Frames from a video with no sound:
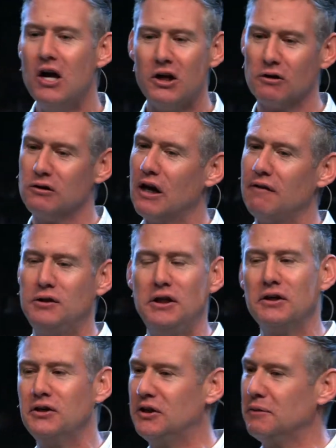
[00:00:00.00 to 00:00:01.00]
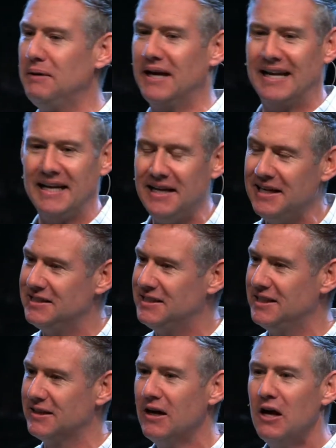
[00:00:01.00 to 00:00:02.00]
You're loved here. You can be at ease
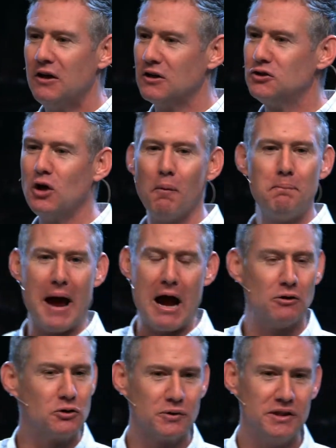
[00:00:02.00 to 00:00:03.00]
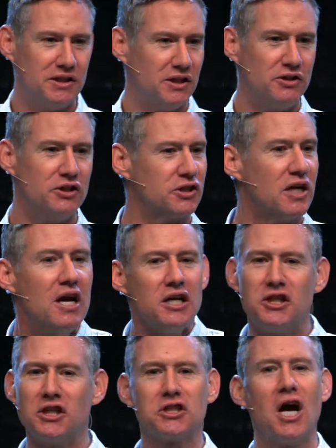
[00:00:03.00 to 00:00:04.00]
here. There's no boundaries here.
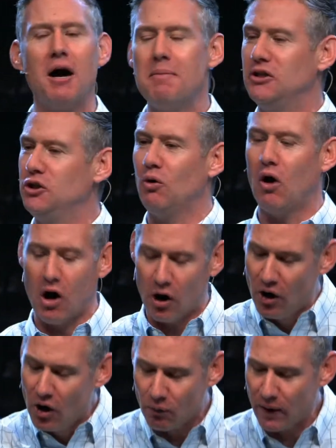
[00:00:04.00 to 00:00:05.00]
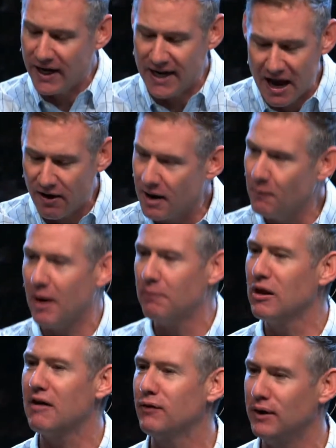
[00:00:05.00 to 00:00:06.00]
Just come as you are right now, and I'm
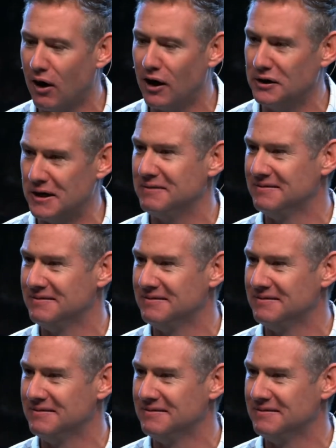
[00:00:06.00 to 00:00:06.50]
loving on you.